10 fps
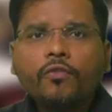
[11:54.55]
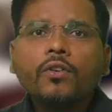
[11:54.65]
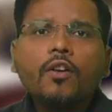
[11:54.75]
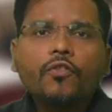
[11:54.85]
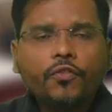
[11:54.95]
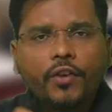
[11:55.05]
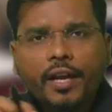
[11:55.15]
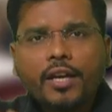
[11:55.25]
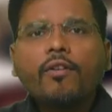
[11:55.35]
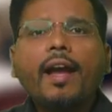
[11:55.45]
fair
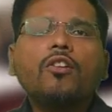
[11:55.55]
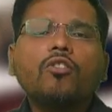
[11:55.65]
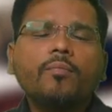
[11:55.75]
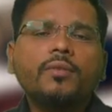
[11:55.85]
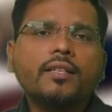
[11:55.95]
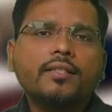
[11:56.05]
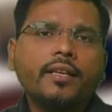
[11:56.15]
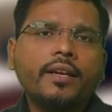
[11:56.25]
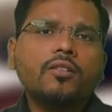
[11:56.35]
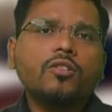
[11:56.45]
value of the asset